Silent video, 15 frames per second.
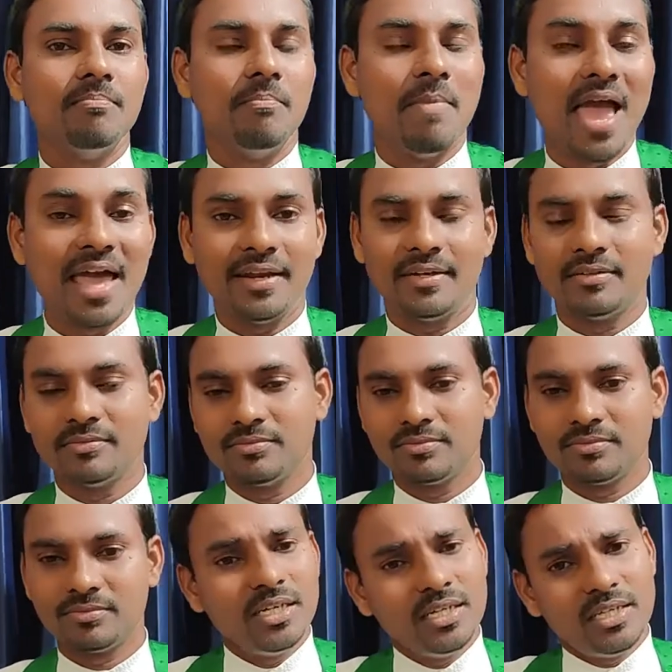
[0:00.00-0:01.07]
man.
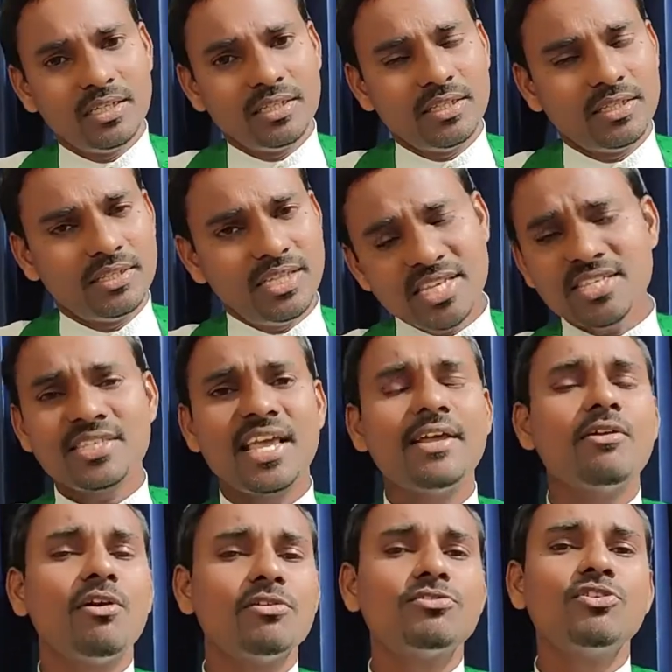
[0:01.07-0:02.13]
This can
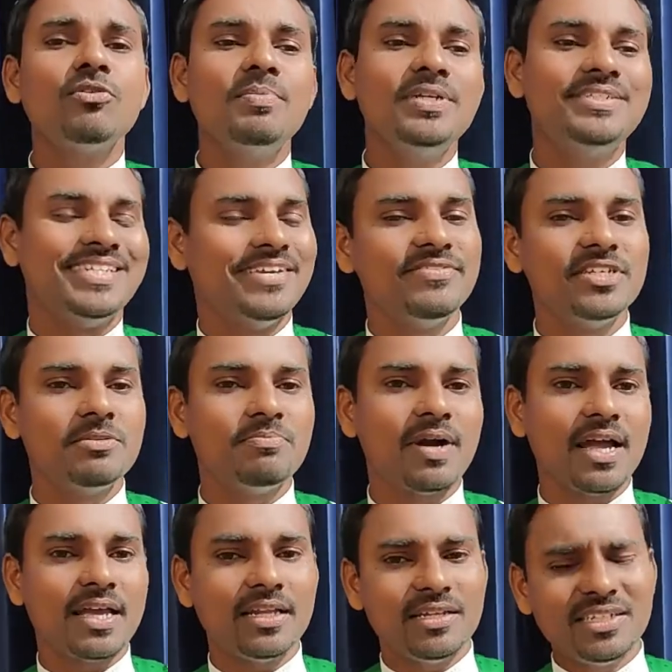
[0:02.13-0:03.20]
also be driven
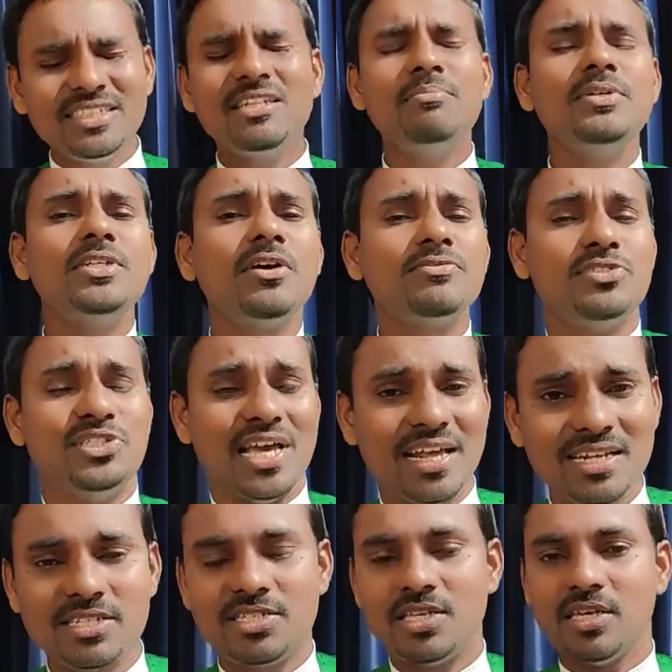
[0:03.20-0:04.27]
by a little bit of
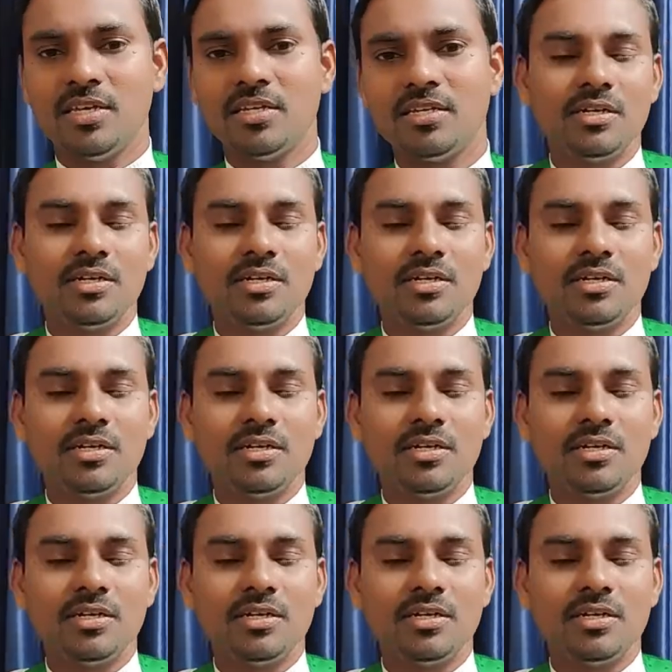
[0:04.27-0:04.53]
jealousy